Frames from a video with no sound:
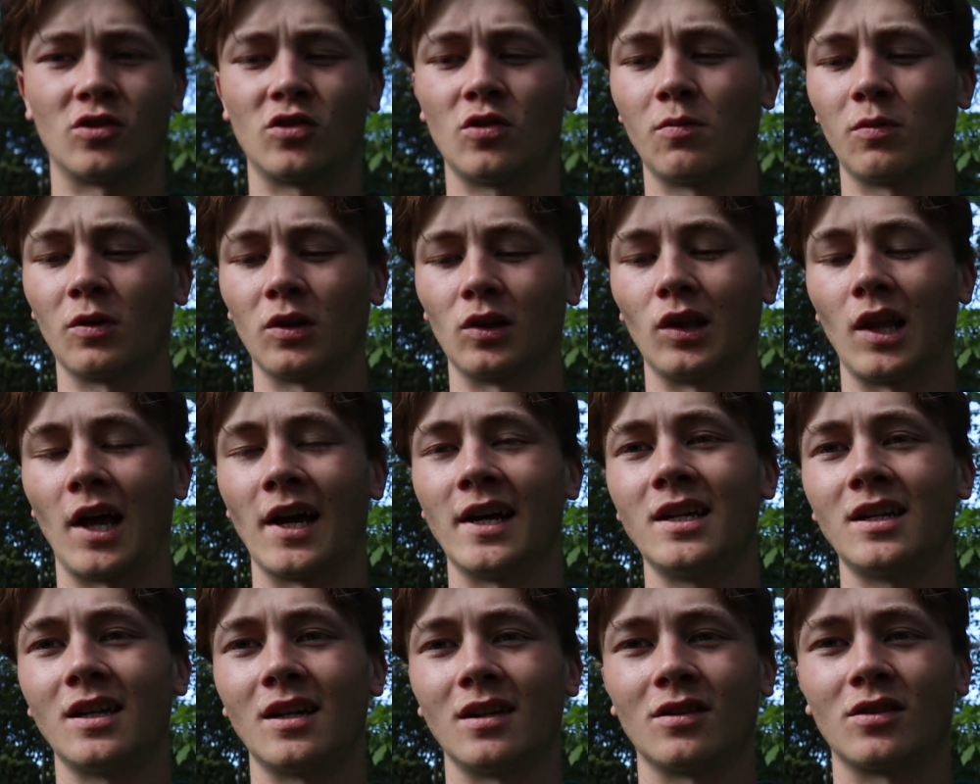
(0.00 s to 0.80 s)
super
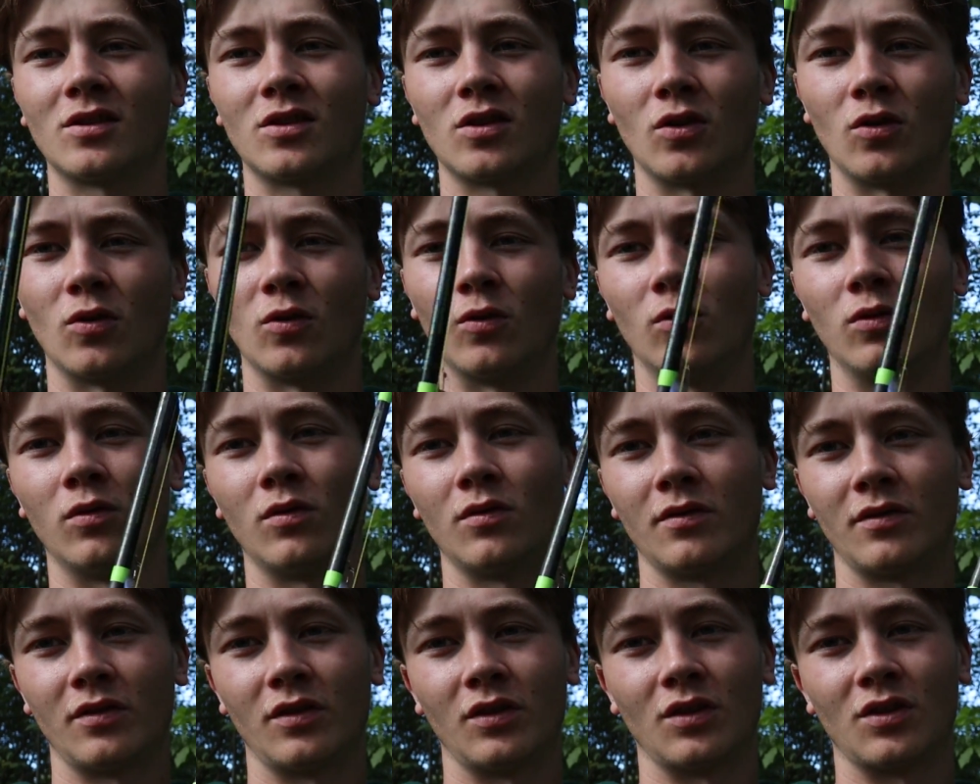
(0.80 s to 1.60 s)
light, and so
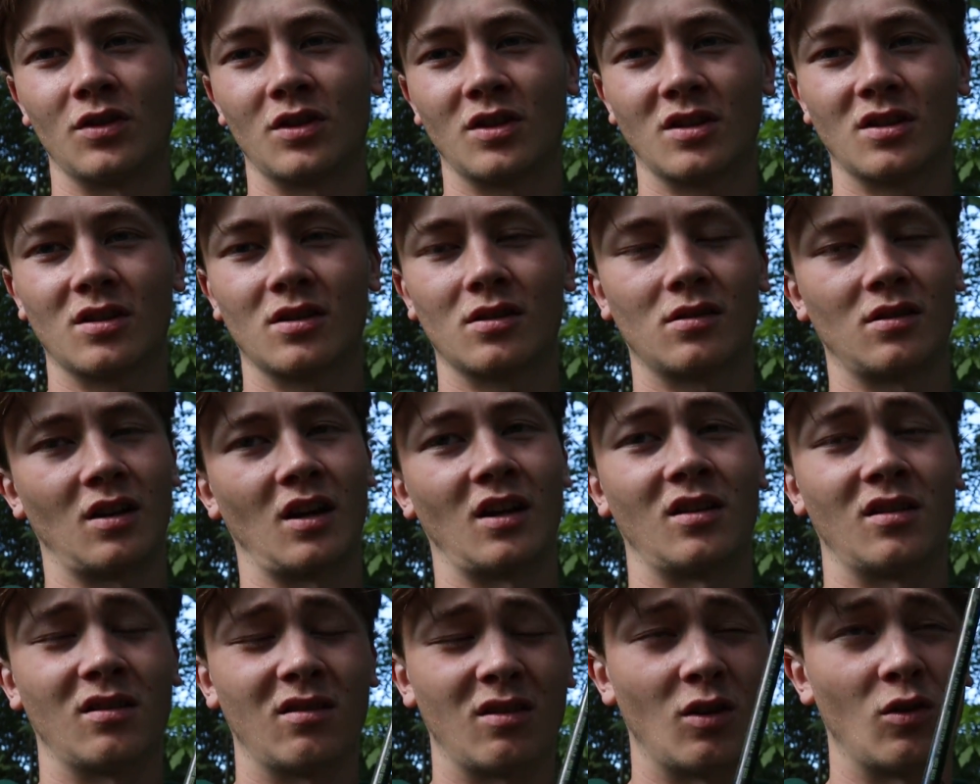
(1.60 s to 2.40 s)

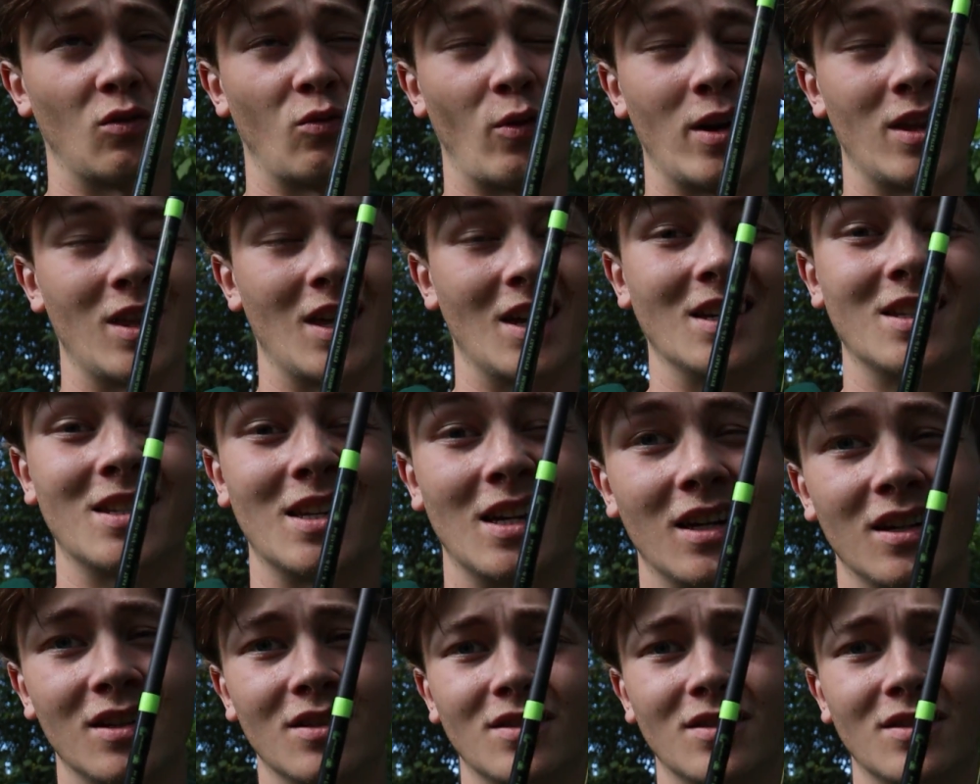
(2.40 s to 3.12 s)
the way they say it